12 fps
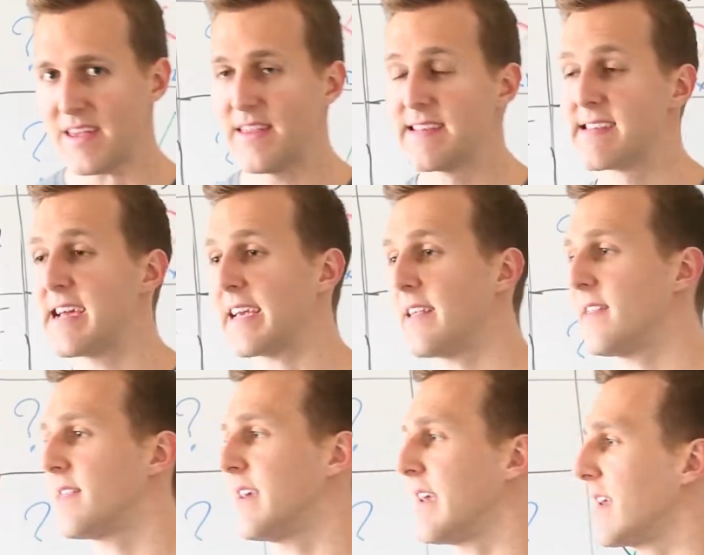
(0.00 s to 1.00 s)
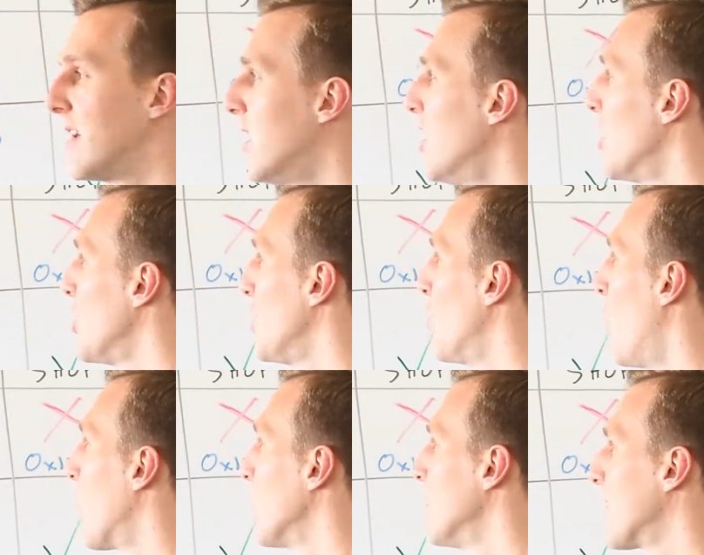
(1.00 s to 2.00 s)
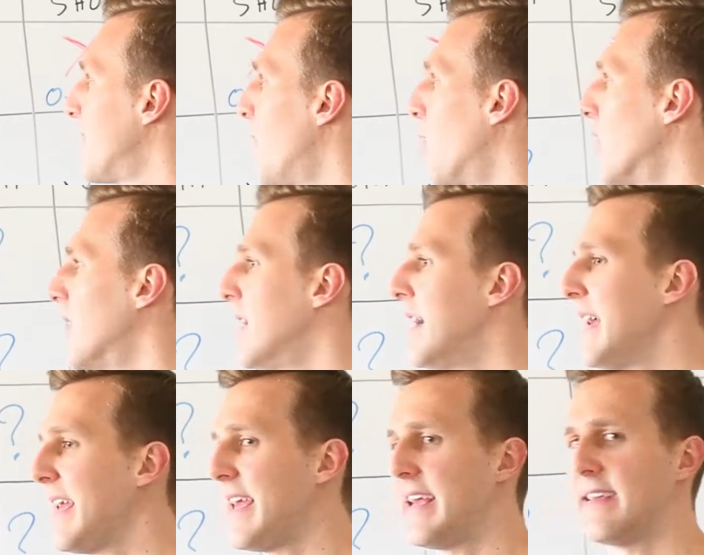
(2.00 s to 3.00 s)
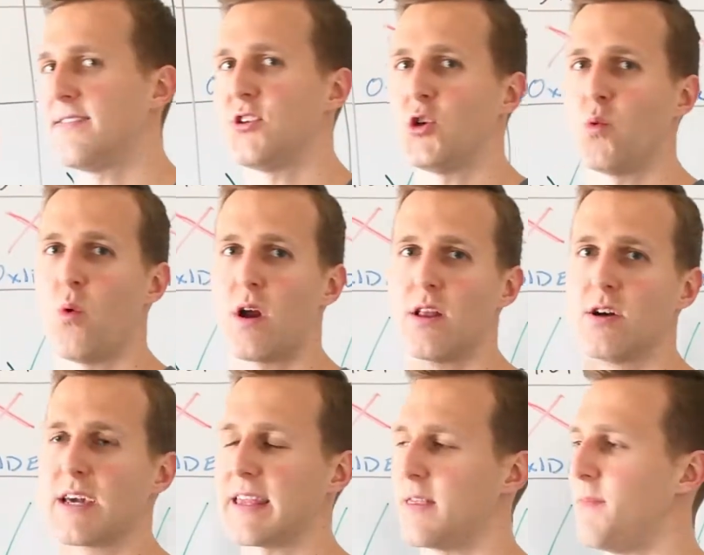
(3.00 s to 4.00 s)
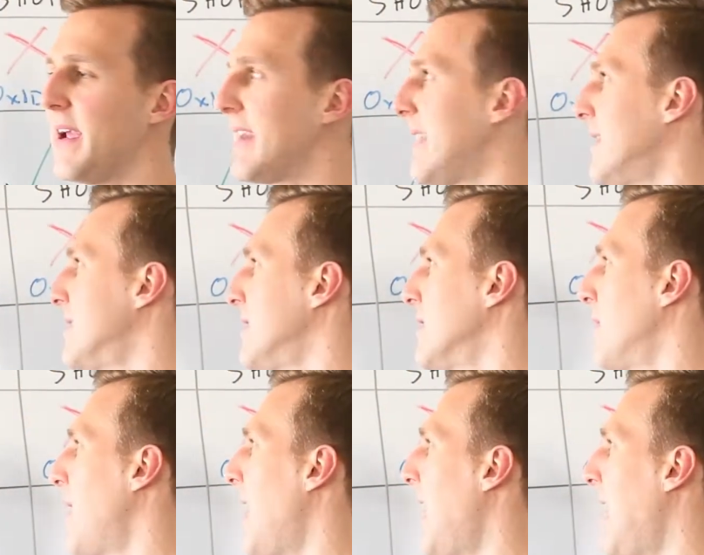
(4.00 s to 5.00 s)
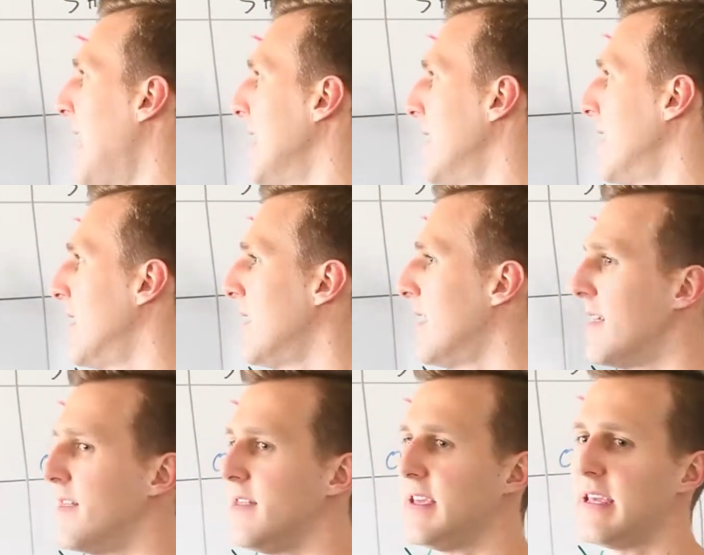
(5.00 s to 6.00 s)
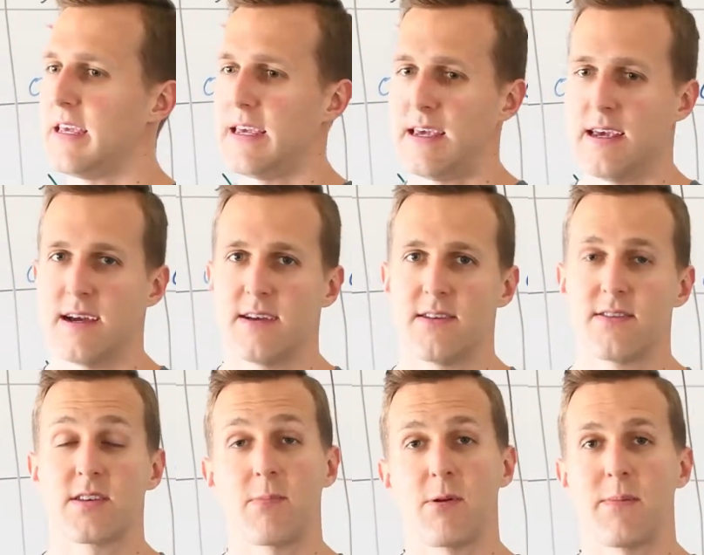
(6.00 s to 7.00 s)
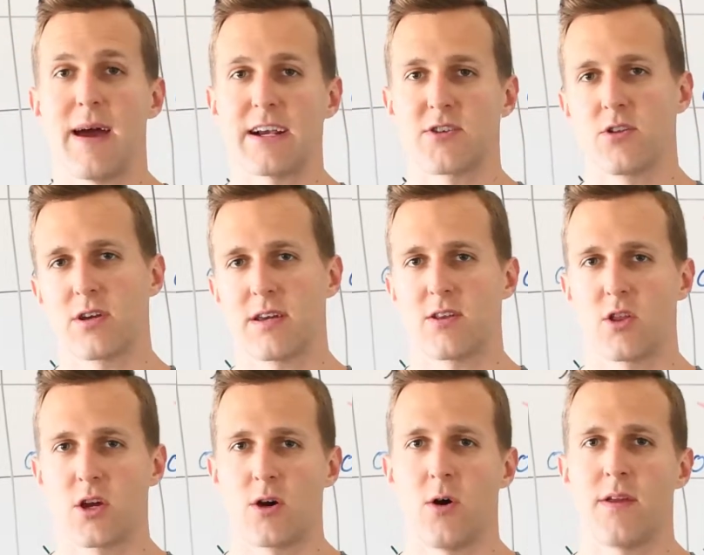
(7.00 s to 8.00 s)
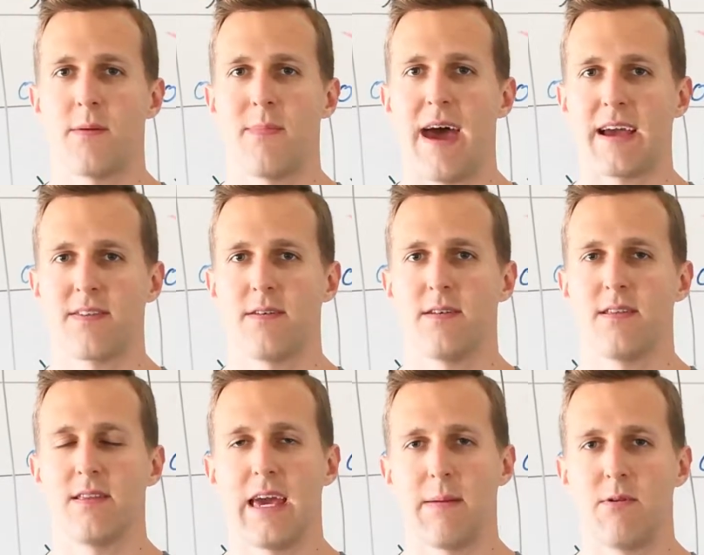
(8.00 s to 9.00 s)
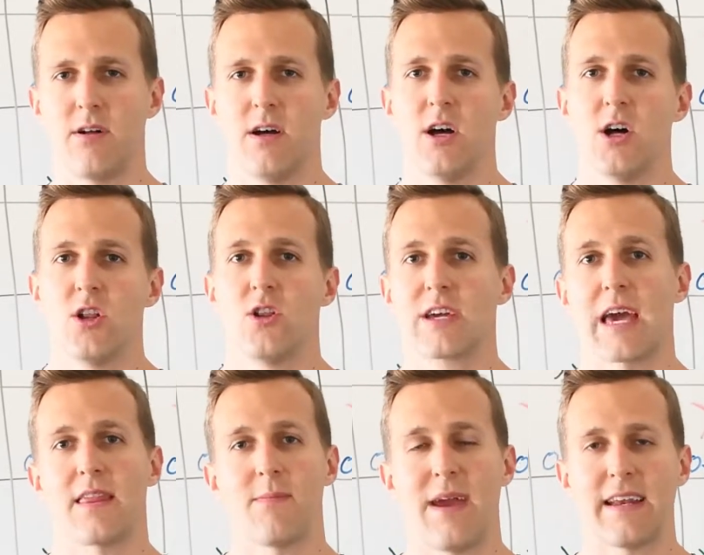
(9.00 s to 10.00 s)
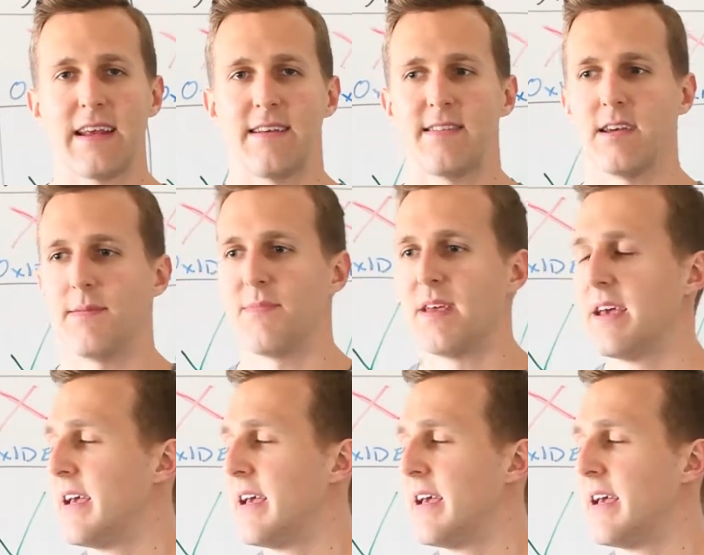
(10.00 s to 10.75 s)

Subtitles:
The second thing you want to look for is you want to look at the magnesium on the supplement package. So go on the back of the label, look at the magnesium.